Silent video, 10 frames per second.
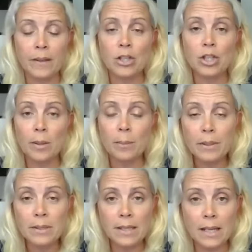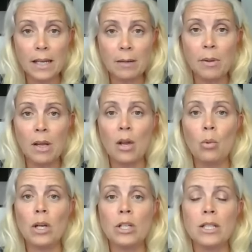SHIP scheme,
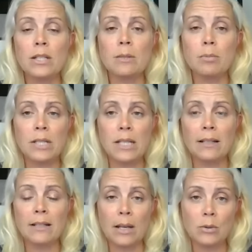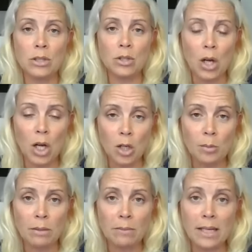which is to protect the equity in your
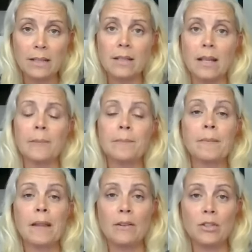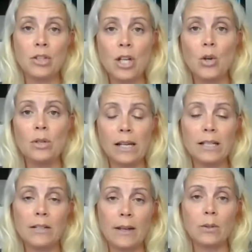home. And it means that there is a no
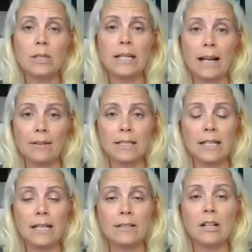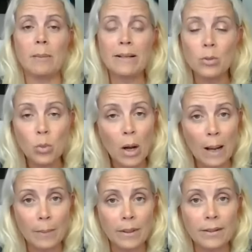negative equity guarantee. So no matter what
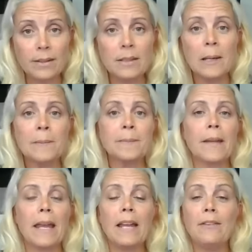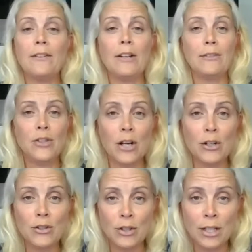happens, even if you live to
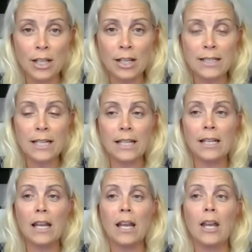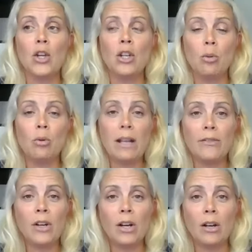130, you will
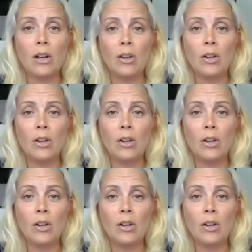never